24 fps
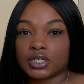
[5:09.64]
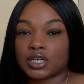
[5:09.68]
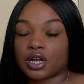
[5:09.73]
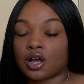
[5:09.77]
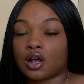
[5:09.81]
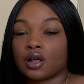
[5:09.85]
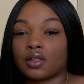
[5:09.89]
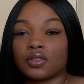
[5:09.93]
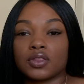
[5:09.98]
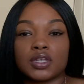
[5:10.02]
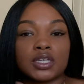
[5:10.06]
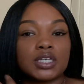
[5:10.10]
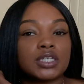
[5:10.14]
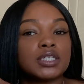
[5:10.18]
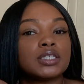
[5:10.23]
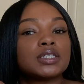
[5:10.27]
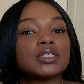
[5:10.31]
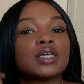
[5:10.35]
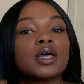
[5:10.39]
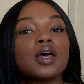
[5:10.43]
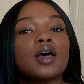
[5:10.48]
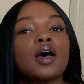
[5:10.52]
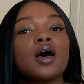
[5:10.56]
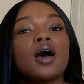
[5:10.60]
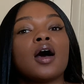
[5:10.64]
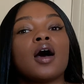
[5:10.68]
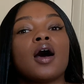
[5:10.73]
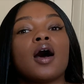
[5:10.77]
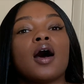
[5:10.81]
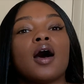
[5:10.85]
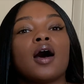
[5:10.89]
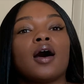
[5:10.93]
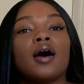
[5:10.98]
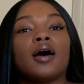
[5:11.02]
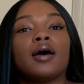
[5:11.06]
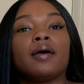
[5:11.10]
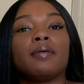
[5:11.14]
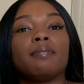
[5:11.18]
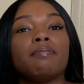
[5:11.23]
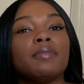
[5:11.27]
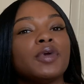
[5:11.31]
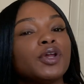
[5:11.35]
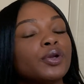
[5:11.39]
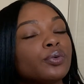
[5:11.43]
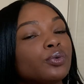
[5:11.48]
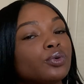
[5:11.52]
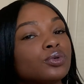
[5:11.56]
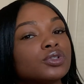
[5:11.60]
all these
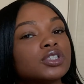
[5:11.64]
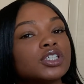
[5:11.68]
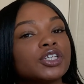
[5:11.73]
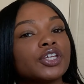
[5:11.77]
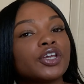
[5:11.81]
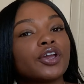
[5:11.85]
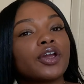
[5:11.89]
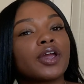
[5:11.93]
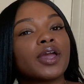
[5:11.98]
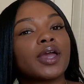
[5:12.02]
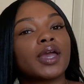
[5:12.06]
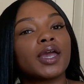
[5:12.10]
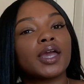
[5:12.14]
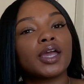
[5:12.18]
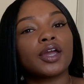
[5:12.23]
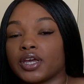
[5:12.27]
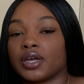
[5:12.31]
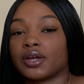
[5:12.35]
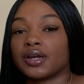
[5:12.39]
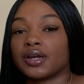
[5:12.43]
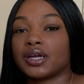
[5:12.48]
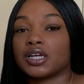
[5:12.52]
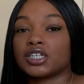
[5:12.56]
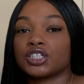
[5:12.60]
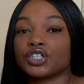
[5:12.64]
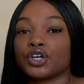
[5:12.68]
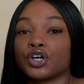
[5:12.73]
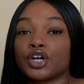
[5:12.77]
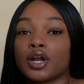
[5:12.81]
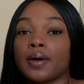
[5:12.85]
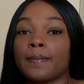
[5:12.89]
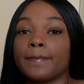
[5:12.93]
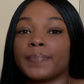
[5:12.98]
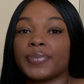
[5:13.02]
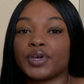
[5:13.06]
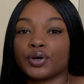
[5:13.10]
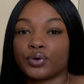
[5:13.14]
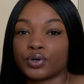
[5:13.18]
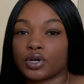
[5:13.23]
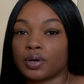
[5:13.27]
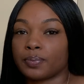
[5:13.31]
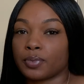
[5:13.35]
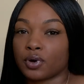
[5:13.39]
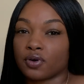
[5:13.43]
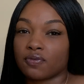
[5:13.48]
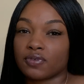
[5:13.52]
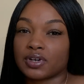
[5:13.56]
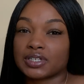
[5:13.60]
minerals in your hair, it's gonna build up
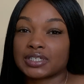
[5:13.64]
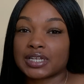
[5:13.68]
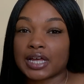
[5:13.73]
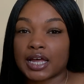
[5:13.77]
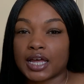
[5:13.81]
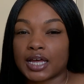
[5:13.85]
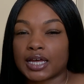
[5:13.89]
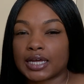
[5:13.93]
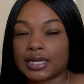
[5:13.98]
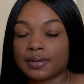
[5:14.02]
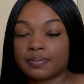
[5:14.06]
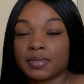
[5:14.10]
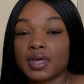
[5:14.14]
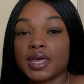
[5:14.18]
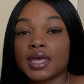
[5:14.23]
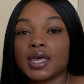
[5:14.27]
over time,